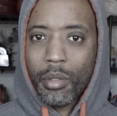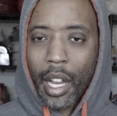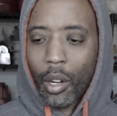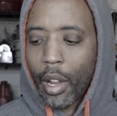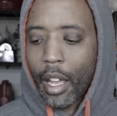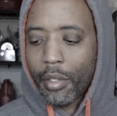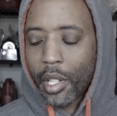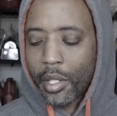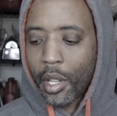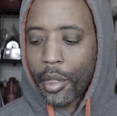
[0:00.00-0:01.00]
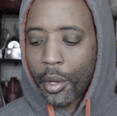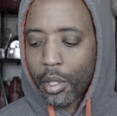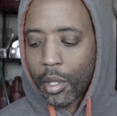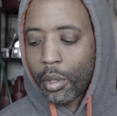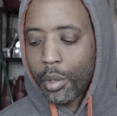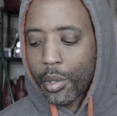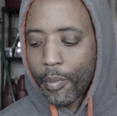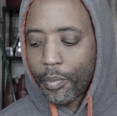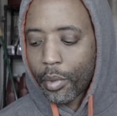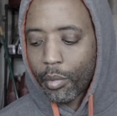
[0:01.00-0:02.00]
I don't have 1632s
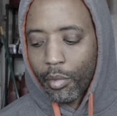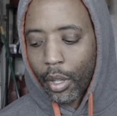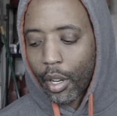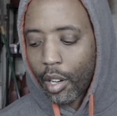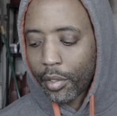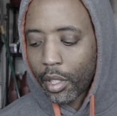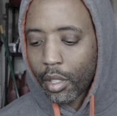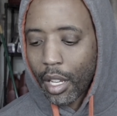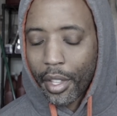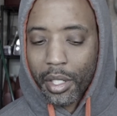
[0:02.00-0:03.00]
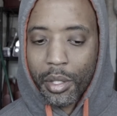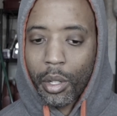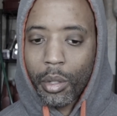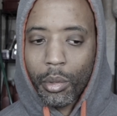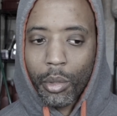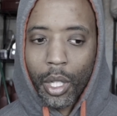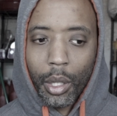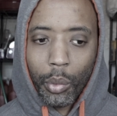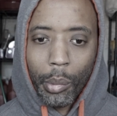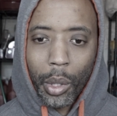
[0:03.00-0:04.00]
very often. I think certain
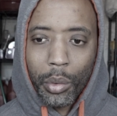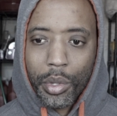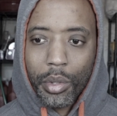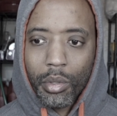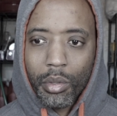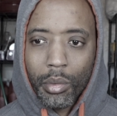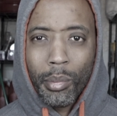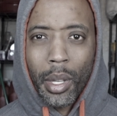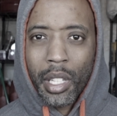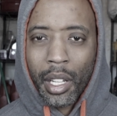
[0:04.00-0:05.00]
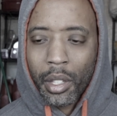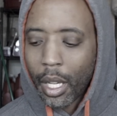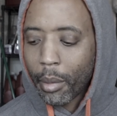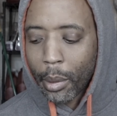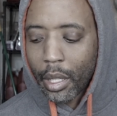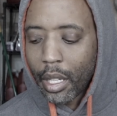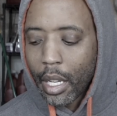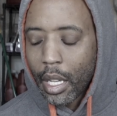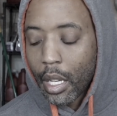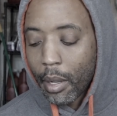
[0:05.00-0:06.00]
remotes may take that, but
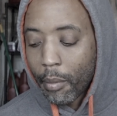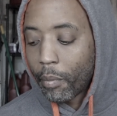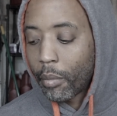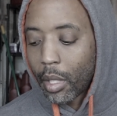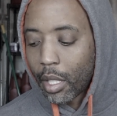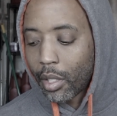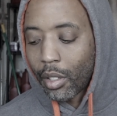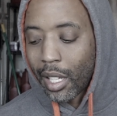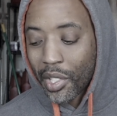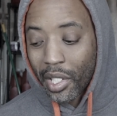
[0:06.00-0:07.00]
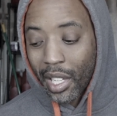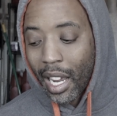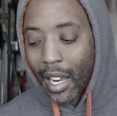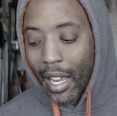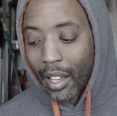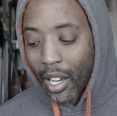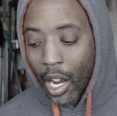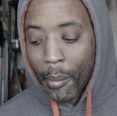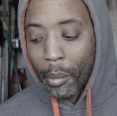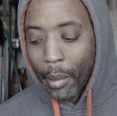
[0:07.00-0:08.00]
it's not a
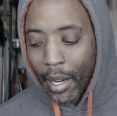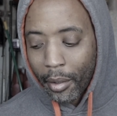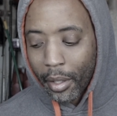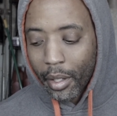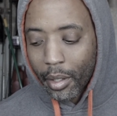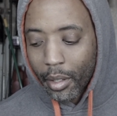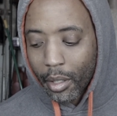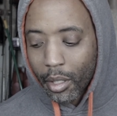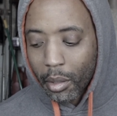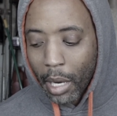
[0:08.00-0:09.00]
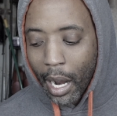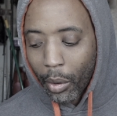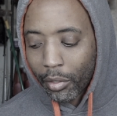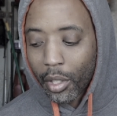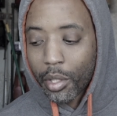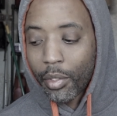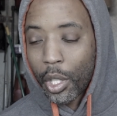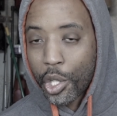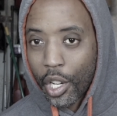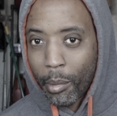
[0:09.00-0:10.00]
common battery. However, it's a very
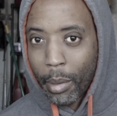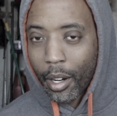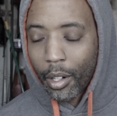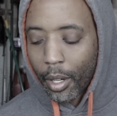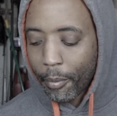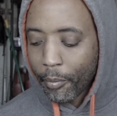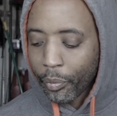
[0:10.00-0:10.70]
cheap battery.